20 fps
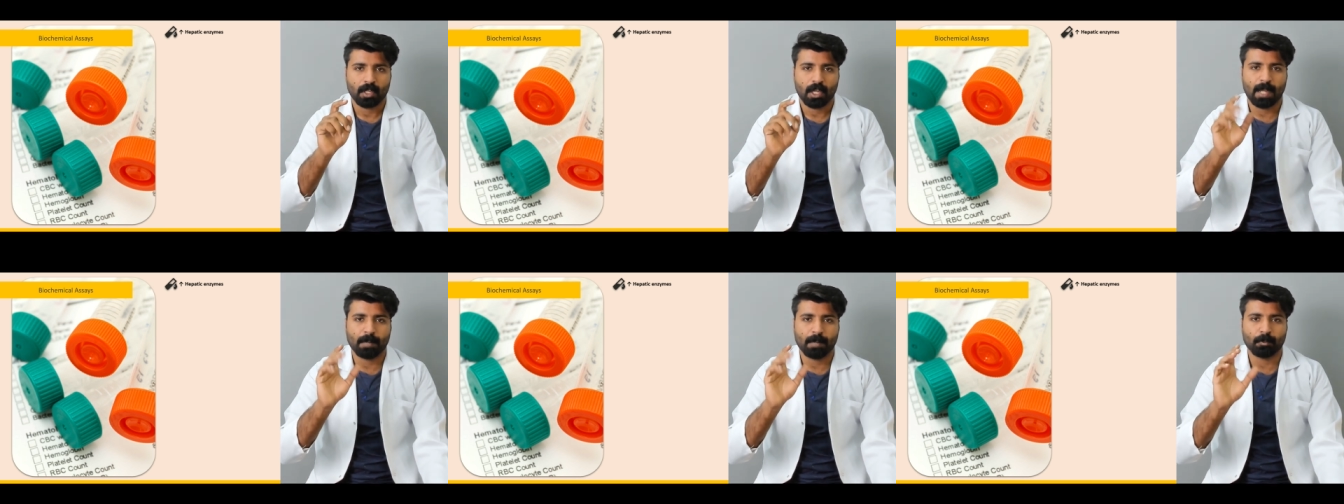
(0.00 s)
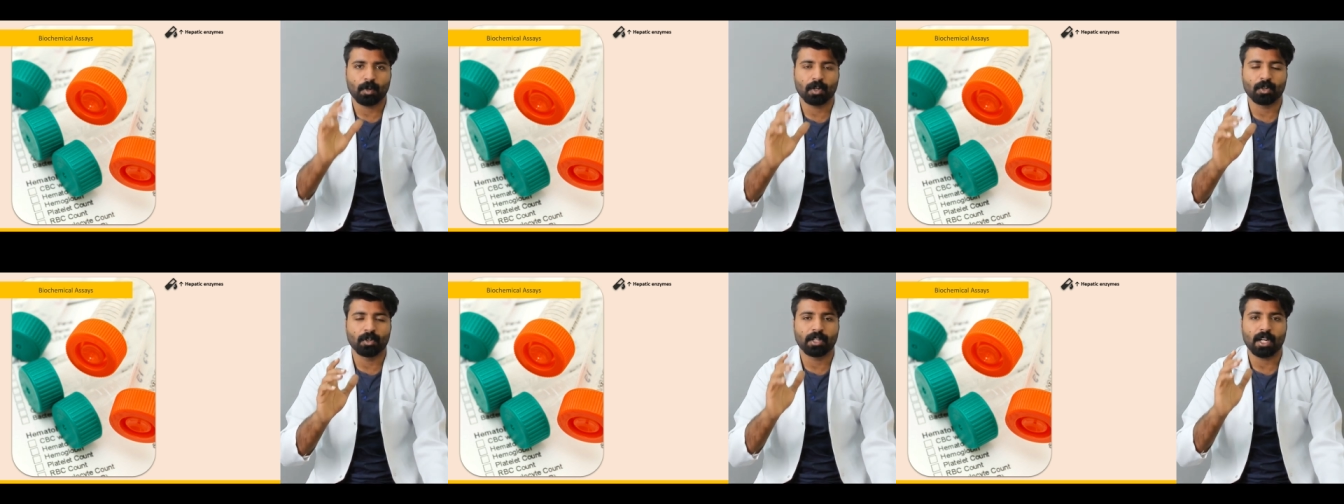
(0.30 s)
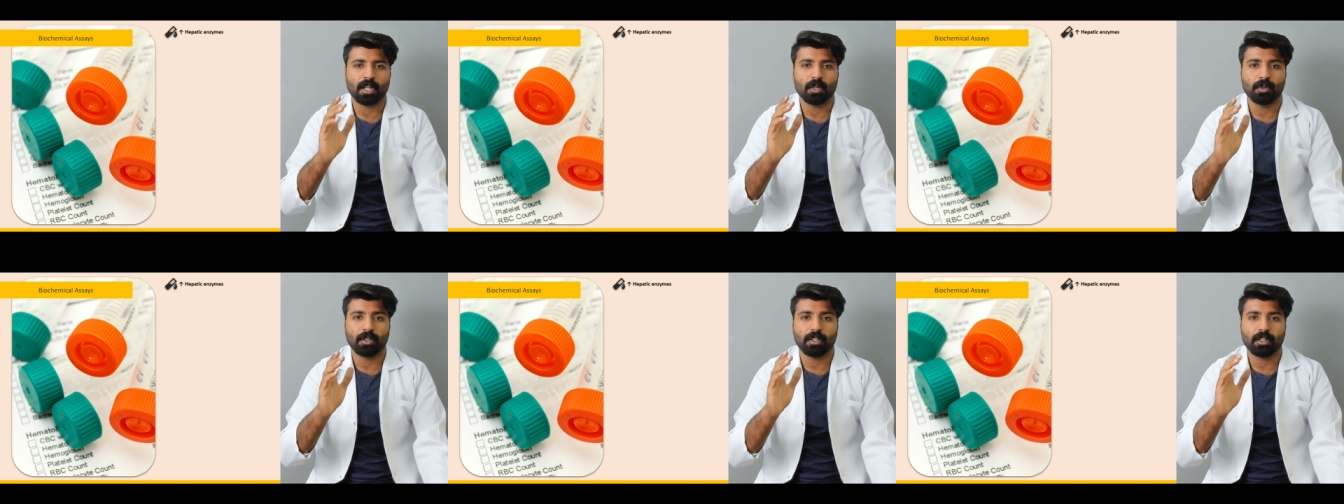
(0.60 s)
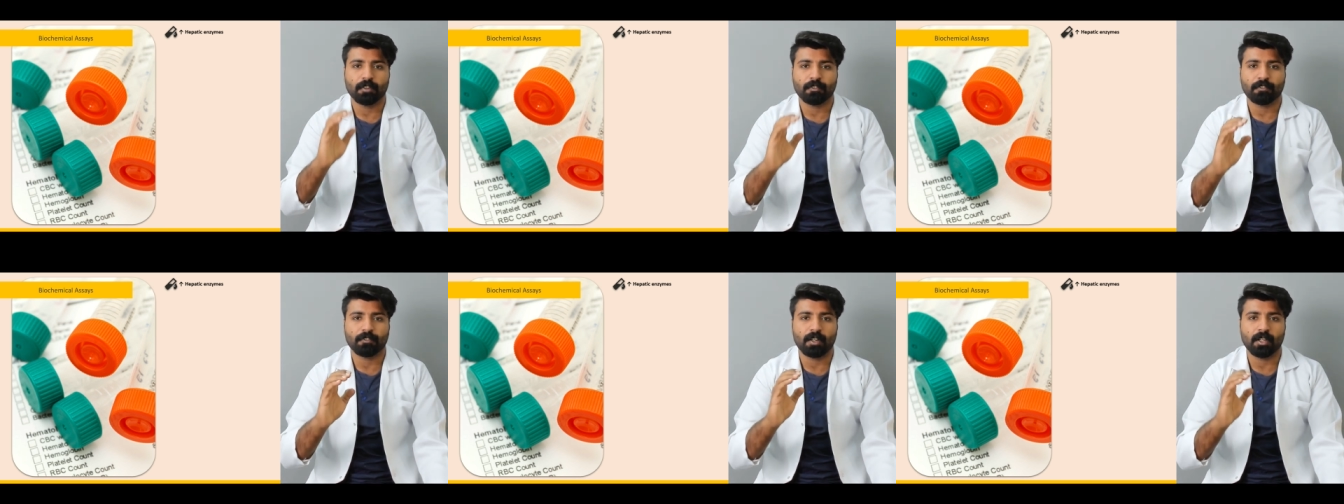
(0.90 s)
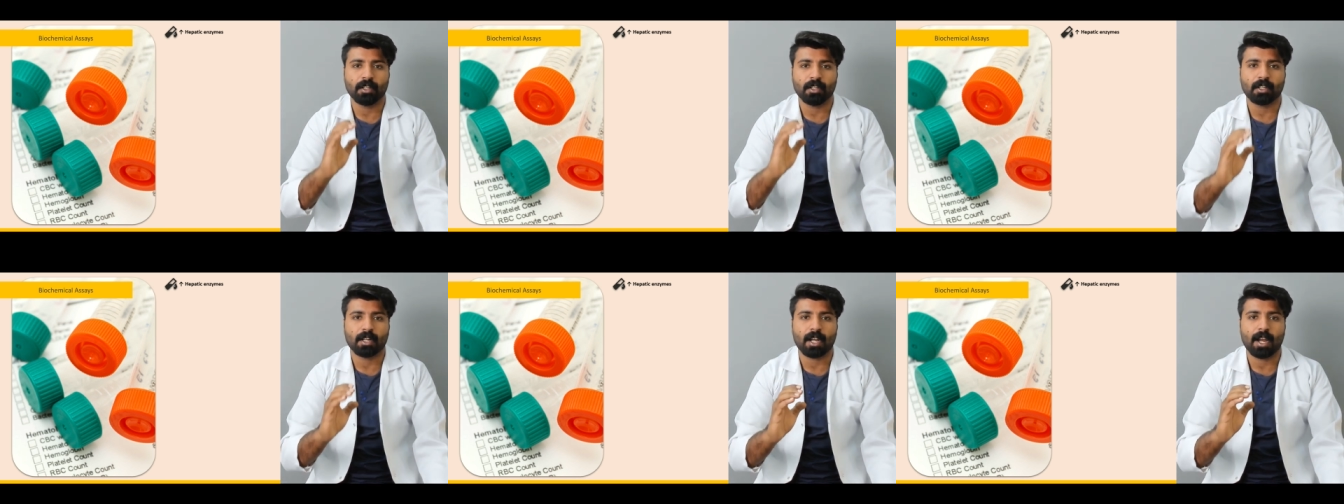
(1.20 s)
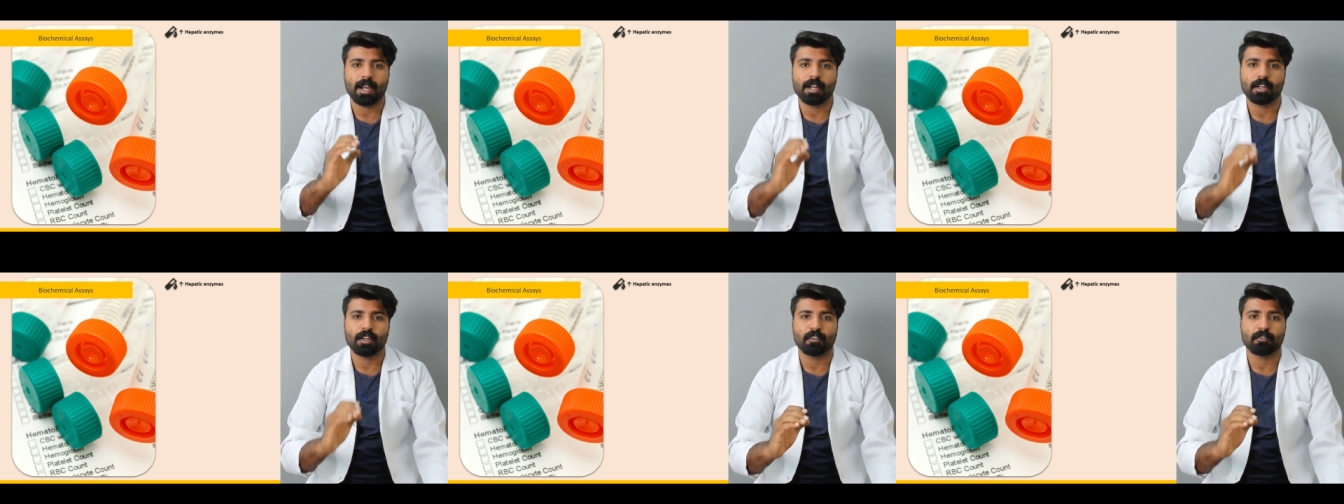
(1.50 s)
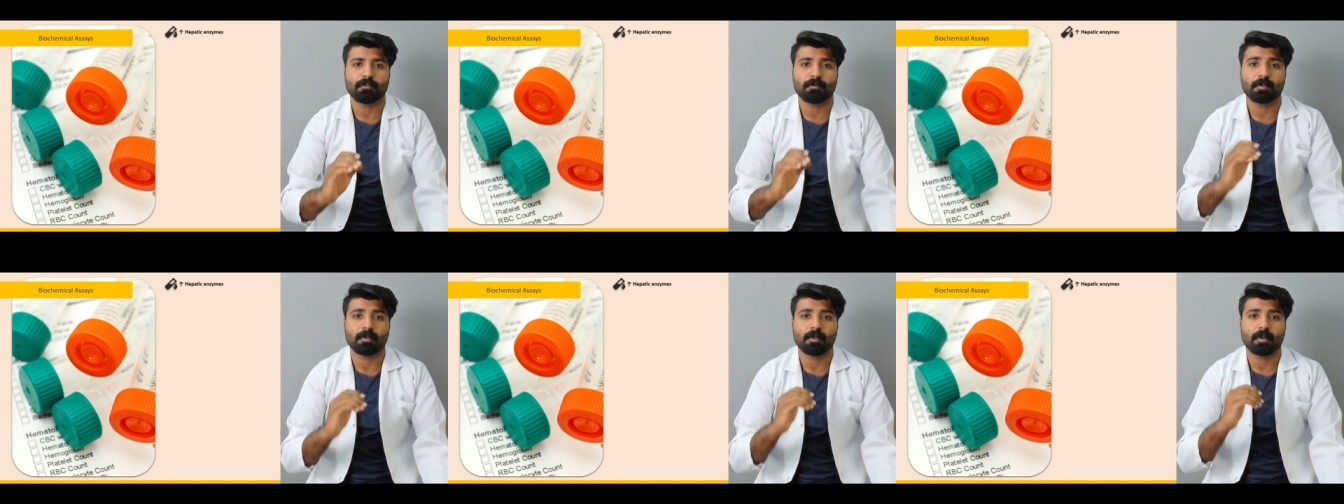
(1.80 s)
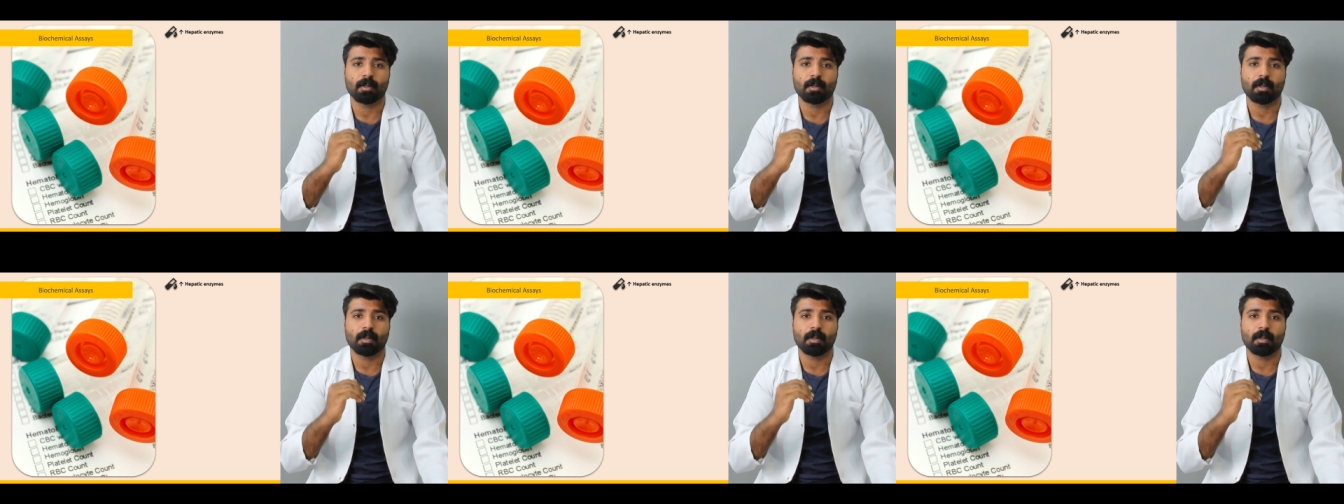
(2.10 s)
I'm going to tell you different kind of